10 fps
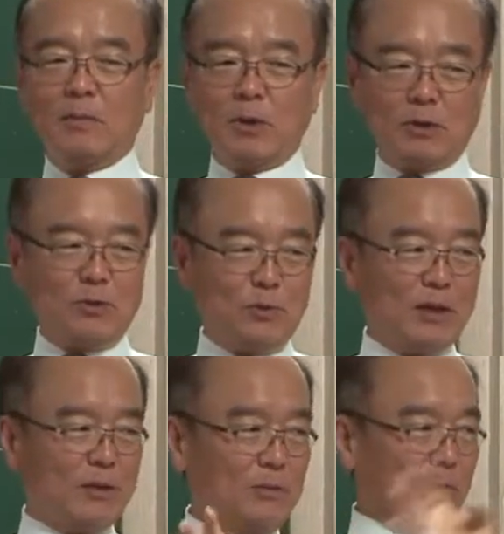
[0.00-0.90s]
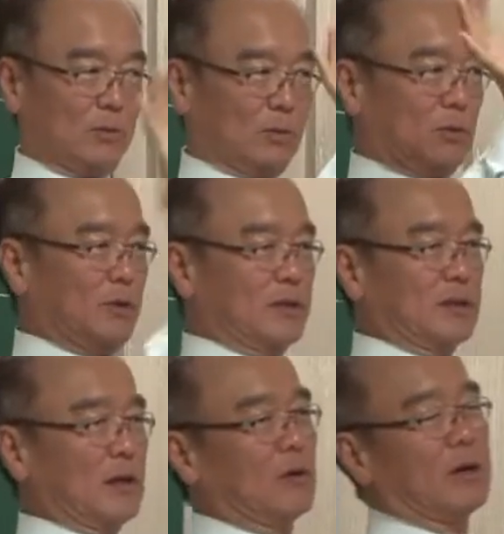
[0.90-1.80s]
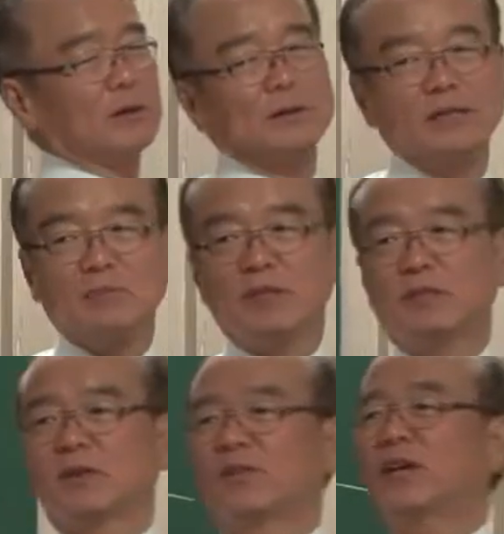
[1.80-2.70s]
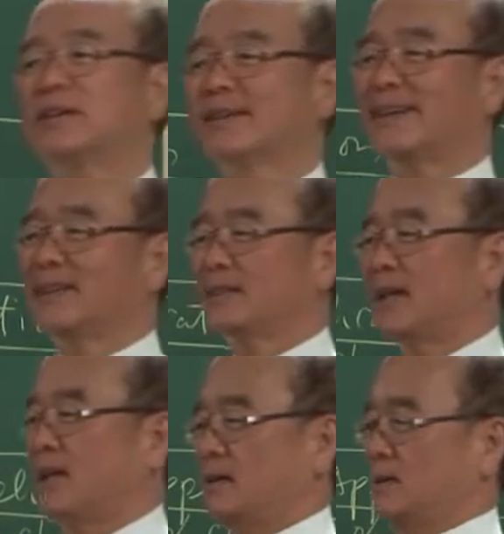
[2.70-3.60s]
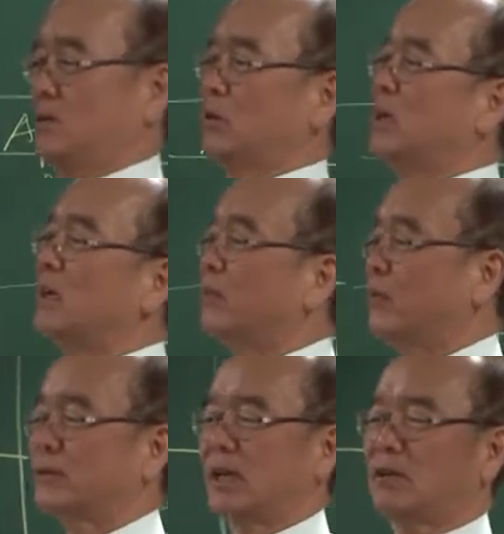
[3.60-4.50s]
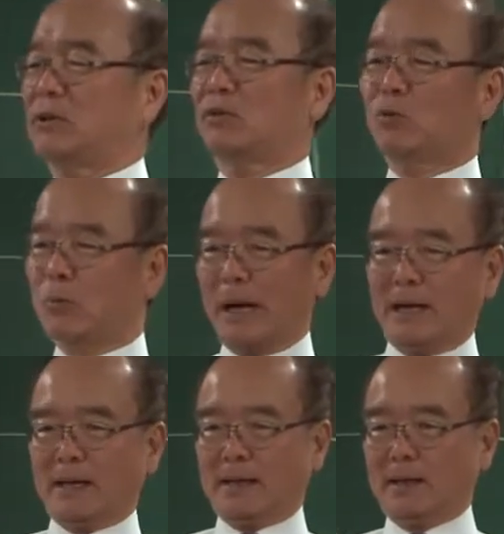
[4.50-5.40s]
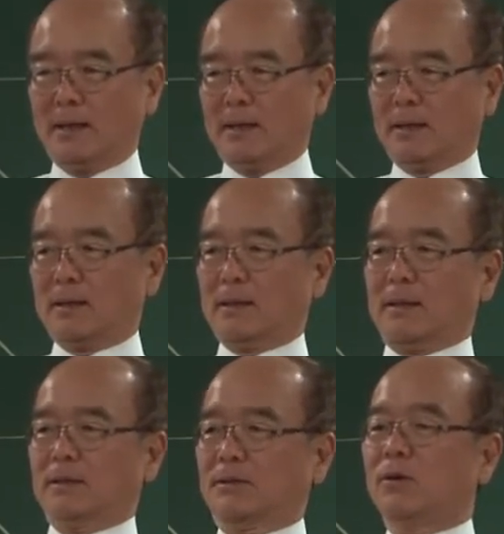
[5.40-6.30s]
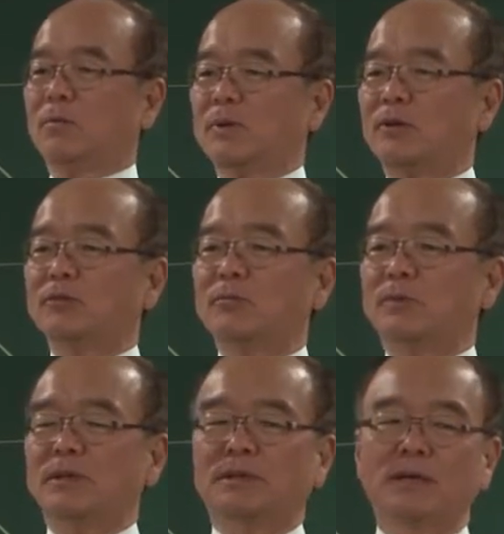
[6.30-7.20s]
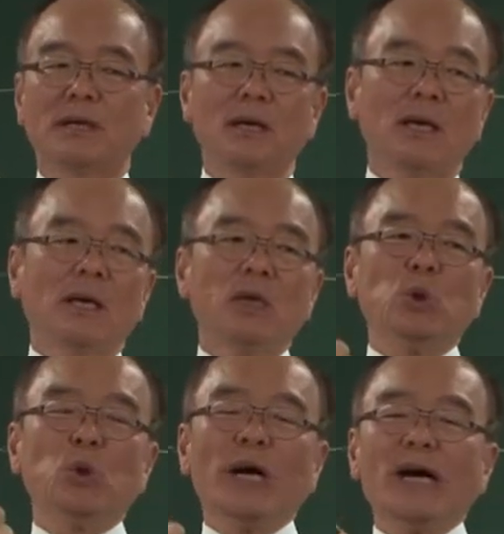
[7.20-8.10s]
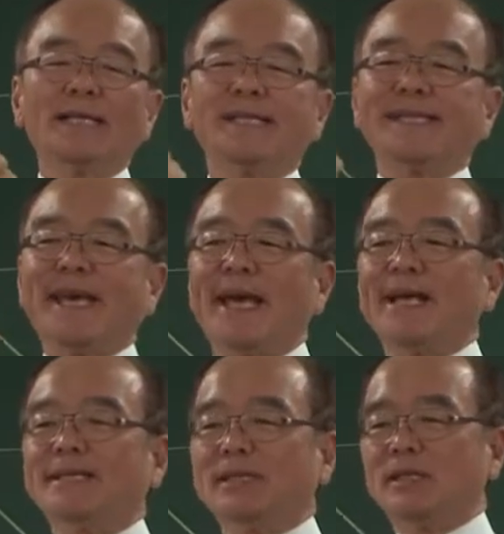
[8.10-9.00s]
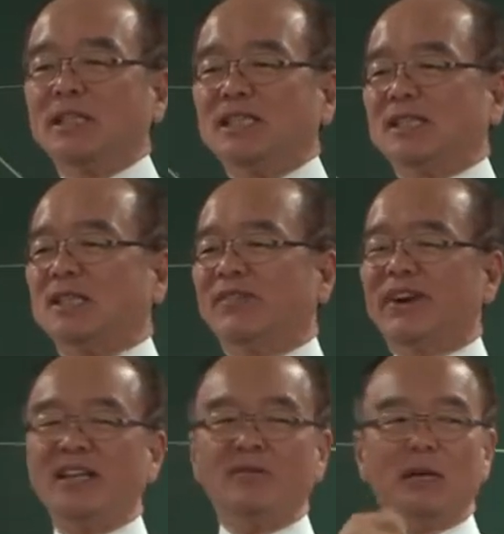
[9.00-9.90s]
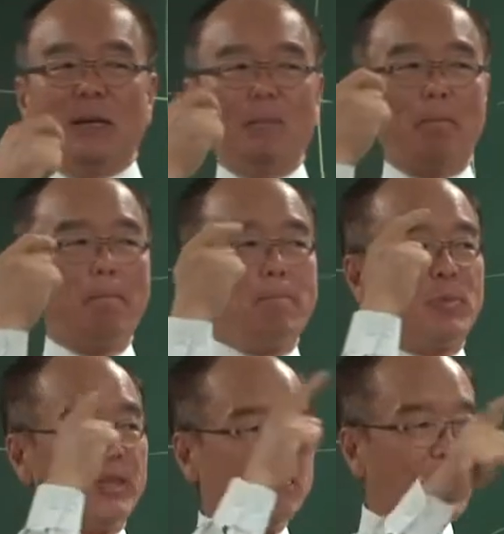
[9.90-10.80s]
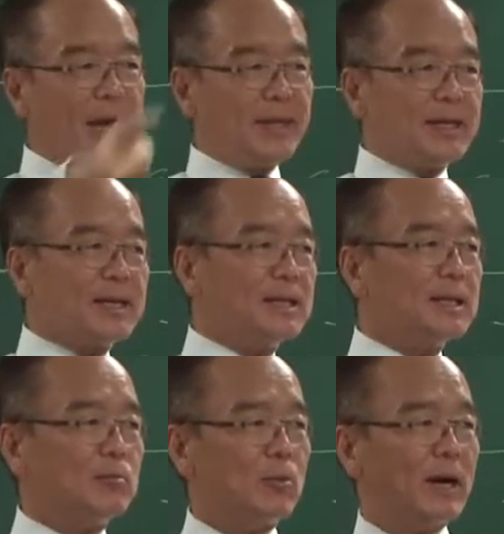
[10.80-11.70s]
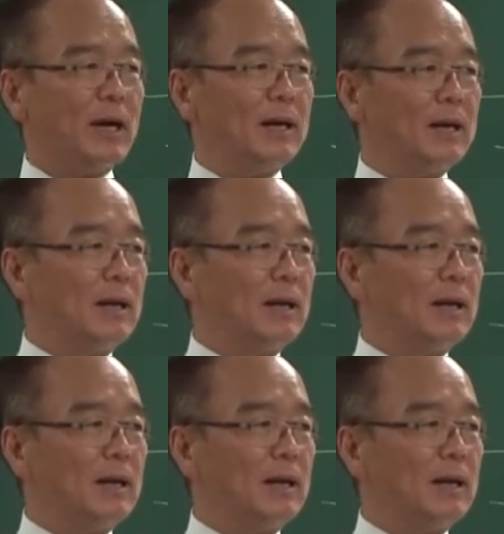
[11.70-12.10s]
Because we are always, our assumption is a voluntary exchange. You cannot force anyone to buy. So because of this, your sales is defined by demand curve, right?